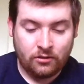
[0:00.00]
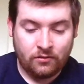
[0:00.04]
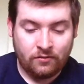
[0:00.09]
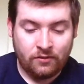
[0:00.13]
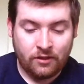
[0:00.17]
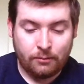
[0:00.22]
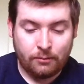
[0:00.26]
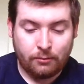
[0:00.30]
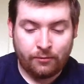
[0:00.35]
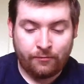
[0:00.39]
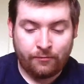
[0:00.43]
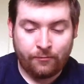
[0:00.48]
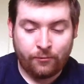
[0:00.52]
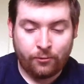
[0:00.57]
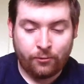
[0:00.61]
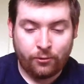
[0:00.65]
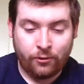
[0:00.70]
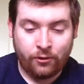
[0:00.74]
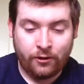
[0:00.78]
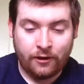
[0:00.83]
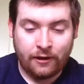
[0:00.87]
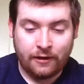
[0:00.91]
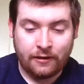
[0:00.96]
Number
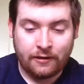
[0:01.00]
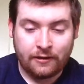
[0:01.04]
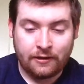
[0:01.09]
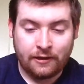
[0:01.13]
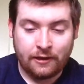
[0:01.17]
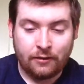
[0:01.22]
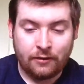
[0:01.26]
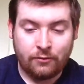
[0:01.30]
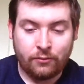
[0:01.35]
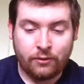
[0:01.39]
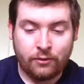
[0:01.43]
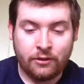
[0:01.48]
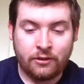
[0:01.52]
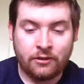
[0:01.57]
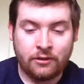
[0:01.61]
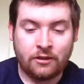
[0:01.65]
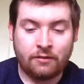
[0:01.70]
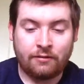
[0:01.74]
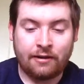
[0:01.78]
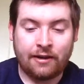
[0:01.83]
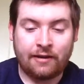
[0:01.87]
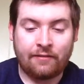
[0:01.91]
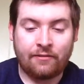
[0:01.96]
four, I think, was The
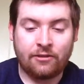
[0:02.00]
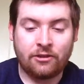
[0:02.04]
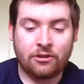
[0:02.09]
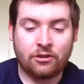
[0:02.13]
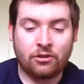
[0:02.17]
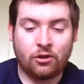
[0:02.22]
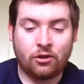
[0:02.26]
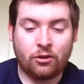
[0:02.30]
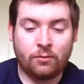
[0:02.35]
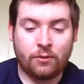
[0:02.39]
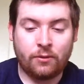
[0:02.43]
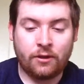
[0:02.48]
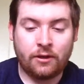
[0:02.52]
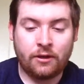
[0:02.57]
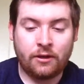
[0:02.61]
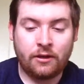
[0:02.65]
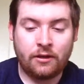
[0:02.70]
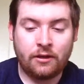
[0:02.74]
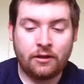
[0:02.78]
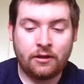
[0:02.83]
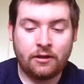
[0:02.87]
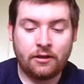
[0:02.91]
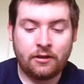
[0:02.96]
Rock versus Goldberg.
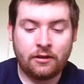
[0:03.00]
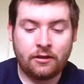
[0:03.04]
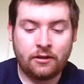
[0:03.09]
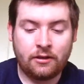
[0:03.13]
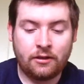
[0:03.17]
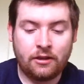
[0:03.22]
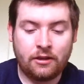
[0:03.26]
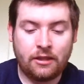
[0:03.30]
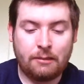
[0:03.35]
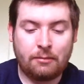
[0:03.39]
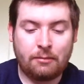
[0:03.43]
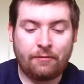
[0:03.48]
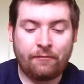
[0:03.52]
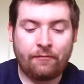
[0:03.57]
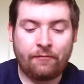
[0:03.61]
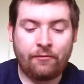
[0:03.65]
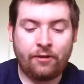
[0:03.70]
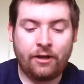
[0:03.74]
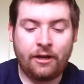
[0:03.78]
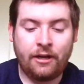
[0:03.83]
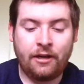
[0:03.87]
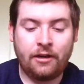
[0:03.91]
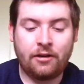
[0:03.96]
Number
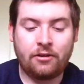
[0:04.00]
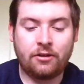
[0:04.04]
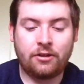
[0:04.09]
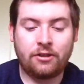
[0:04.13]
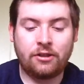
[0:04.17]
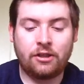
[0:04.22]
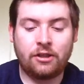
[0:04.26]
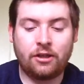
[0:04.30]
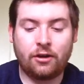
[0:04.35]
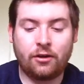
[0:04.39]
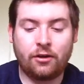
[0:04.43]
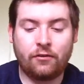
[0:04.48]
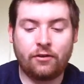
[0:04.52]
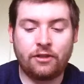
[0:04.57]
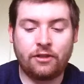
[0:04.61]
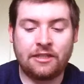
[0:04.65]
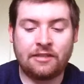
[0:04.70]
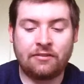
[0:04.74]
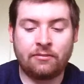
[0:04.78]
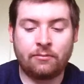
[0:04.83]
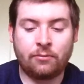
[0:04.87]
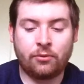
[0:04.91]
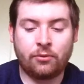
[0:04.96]
three, Chris Jericho versus
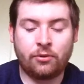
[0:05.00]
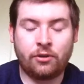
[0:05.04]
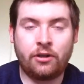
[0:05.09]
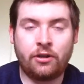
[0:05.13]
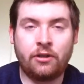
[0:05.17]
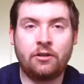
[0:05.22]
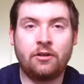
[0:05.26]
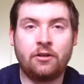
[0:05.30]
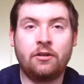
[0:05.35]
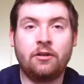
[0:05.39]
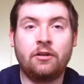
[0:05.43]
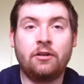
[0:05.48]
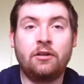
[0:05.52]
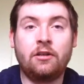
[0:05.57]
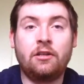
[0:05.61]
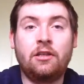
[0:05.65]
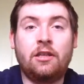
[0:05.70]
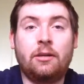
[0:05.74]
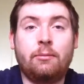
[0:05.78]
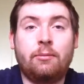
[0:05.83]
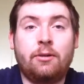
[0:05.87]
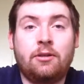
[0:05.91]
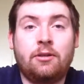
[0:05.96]
Evan Bourne.
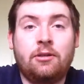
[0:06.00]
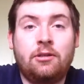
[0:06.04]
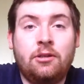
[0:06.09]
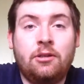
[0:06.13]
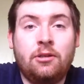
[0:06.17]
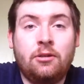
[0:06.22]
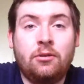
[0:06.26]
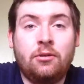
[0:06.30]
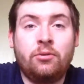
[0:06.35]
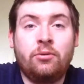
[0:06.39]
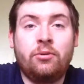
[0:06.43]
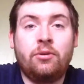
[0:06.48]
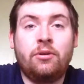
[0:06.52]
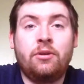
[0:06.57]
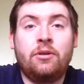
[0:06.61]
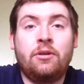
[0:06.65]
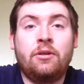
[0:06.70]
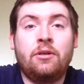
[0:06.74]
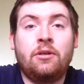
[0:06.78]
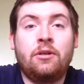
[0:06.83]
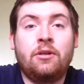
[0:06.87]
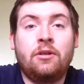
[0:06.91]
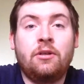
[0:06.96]
Number two,
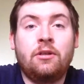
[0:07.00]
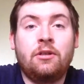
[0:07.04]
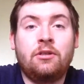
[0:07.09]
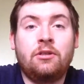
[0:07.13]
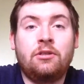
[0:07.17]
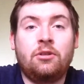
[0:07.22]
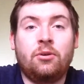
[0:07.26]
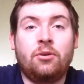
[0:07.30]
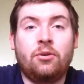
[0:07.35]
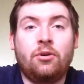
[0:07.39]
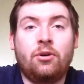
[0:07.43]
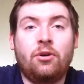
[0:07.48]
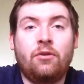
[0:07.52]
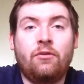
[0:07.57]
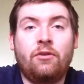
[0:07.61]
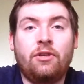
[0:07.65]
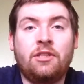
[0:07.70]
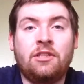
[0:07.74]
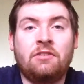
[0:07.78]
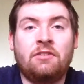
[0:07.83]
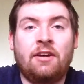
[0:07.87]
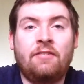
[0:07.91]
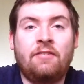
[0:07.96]
Stone Cold
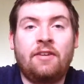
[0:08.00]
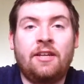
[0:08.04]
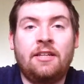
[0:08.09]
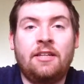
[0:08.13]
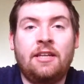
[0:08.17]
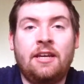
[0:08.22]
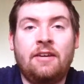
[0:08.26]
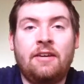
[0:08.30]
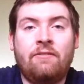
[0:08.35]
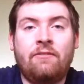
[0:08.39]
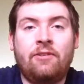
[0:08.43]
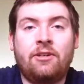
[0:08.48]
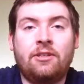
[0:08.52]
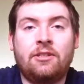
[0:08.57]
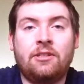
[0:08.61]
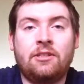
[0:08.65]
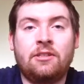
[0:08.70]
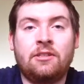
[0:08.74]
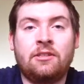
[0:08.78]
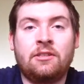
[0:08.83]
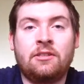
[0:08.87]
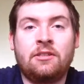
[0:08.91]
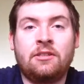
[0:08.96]
versus Rob Van Dam
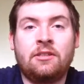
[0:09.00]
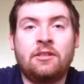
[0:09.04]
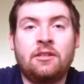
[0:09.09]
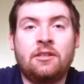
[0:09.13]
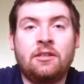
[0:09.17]
versus